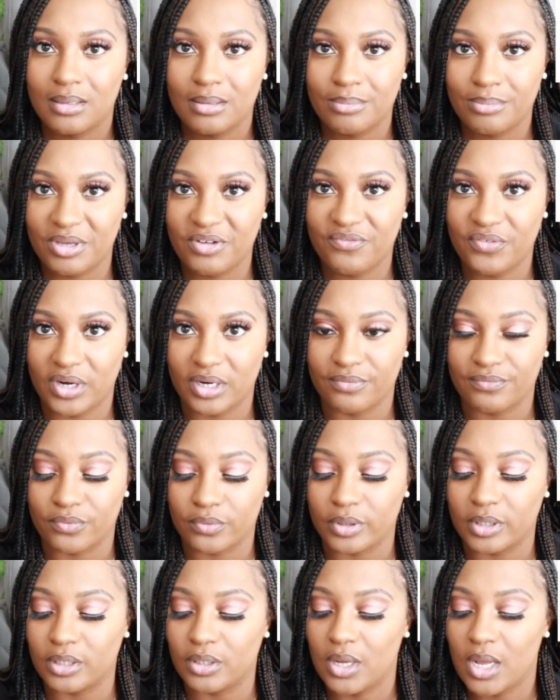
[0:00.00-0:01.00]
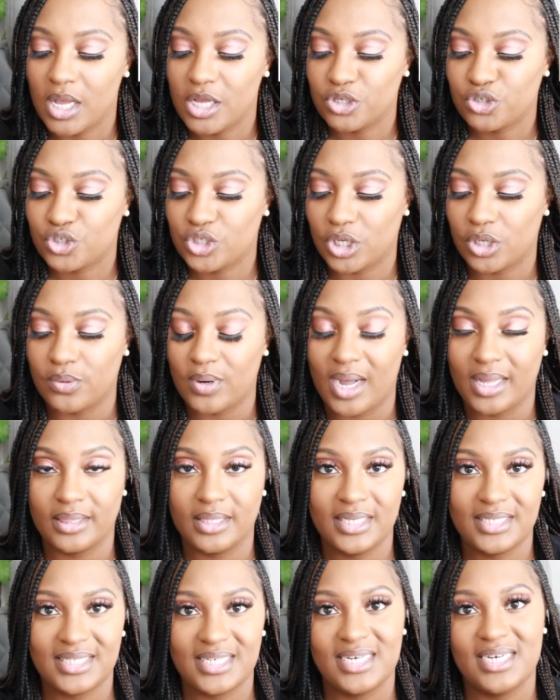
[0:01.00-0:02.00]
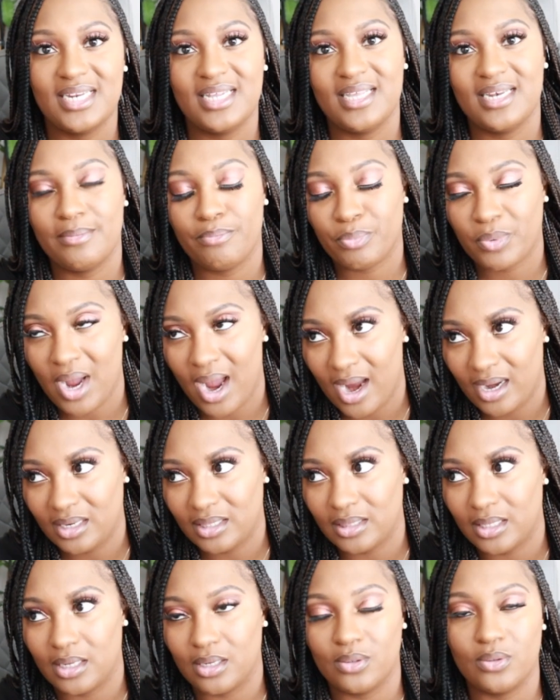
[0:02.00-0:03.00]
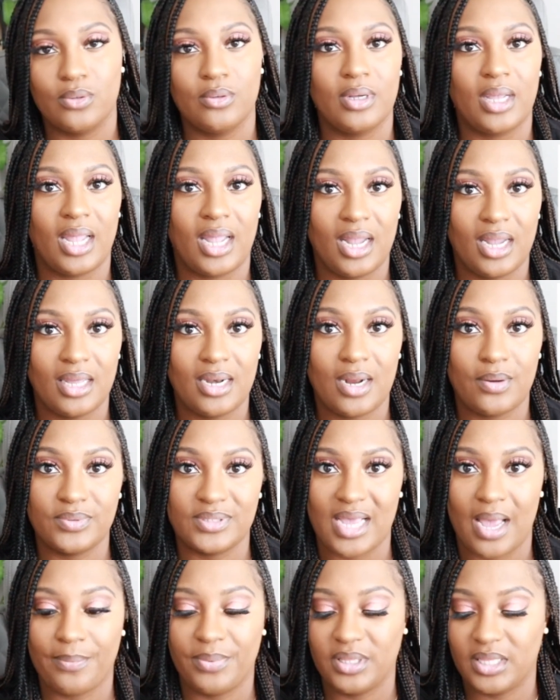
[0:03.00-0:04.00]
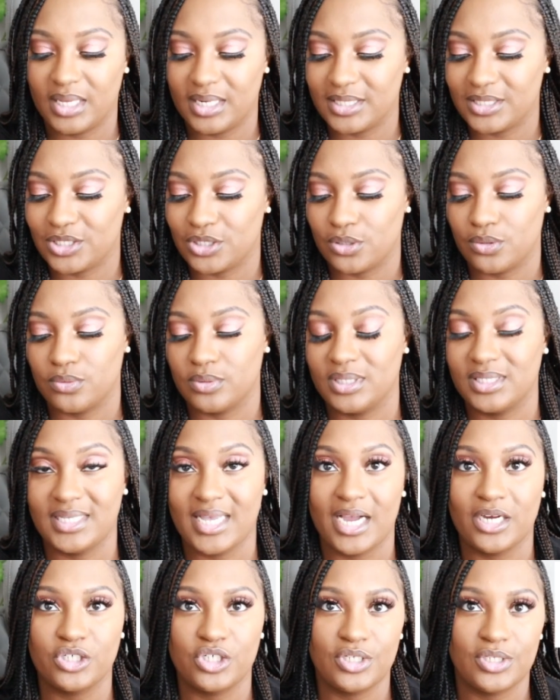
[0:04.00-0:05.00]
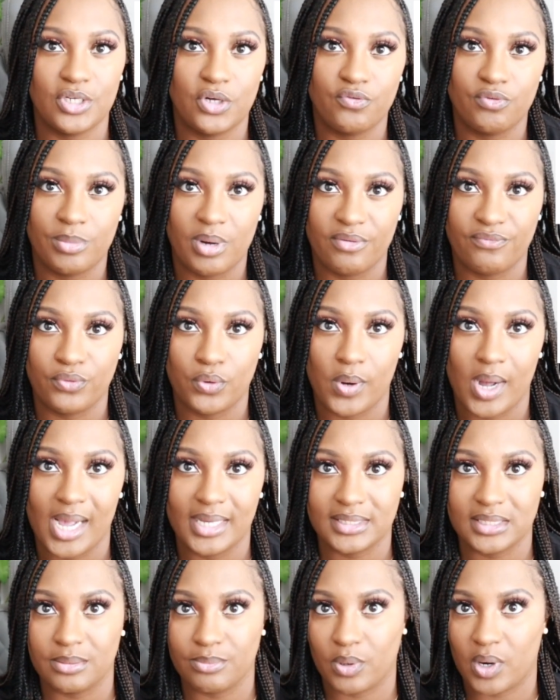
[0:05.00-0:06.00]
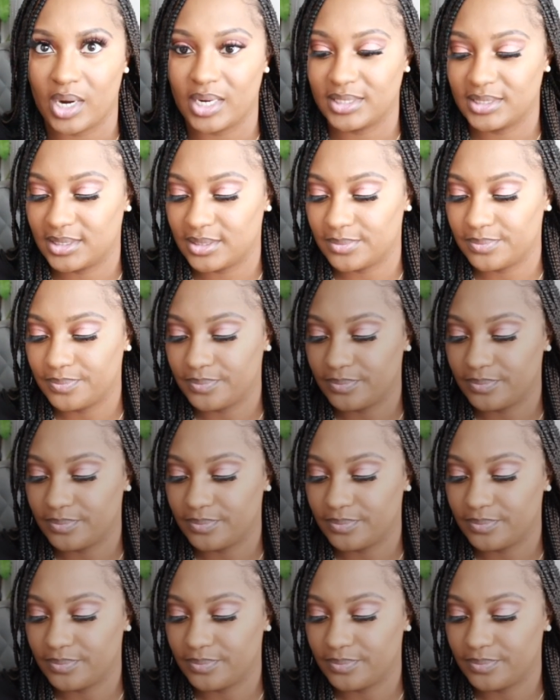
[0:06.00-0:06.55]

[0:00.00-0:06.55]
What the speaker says: be fucking for real. So I listed it kind of low, and I was happy that it sold. This actually sold for my full asking price.